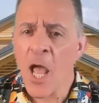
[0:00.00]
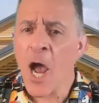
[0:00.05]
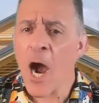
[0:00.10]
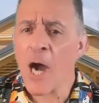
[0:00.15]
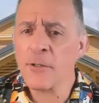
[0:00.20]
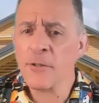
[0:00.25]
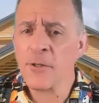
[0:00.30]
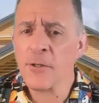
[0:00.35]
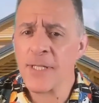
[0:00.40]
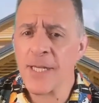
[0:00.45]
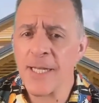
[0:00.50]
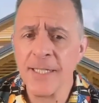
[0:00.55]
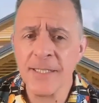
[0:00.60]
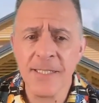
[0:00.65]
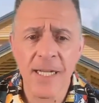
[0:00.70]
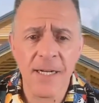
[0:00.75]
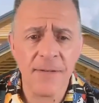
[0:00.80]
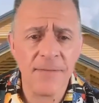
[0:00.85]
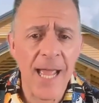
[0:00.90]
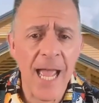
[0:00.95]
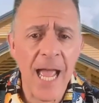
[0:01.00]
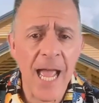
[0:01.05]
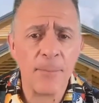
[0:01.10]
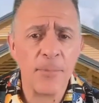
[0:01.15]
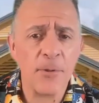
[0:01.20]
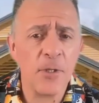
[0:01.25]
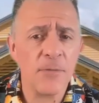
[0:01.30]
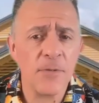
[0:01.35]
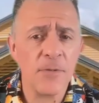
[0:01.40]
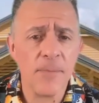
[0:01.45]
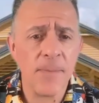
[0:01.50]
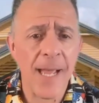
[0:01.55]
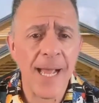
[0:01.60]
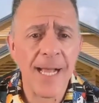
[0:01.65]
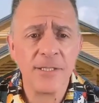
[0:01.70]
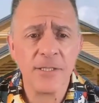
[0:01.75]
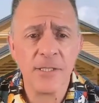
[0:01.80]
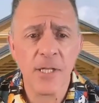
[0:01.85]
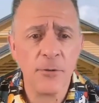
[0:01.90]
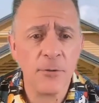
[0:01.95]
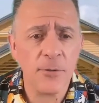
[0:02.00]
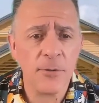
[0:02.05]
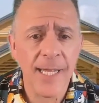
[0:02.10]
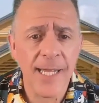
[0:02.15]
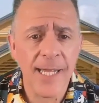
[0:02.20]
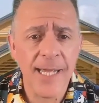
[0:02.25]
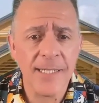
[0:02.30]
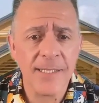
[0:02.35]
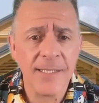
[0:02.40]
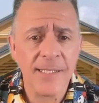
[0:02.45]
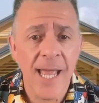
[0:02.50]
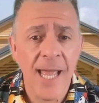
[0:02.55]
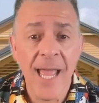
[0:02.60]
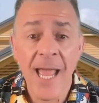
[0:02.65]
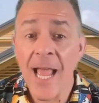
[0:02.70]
Other things that have happened over the past 100 days